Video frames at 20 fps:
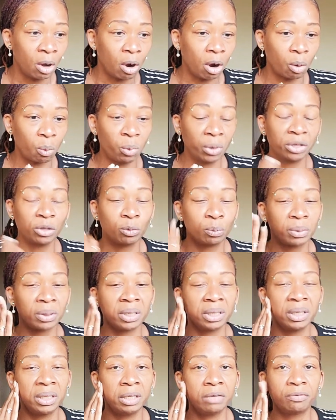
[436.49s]
or what you
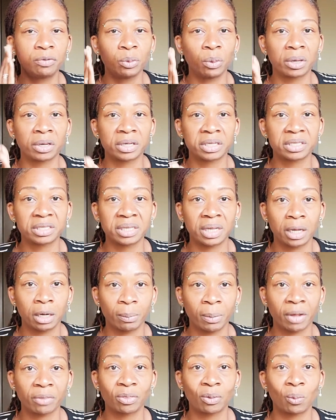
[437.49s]
believe you understand
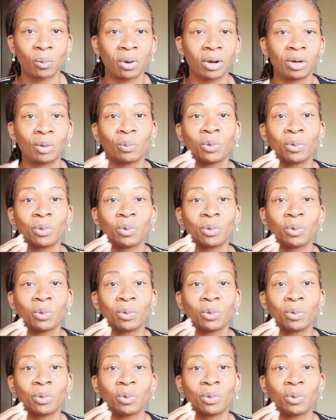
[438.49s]
about the world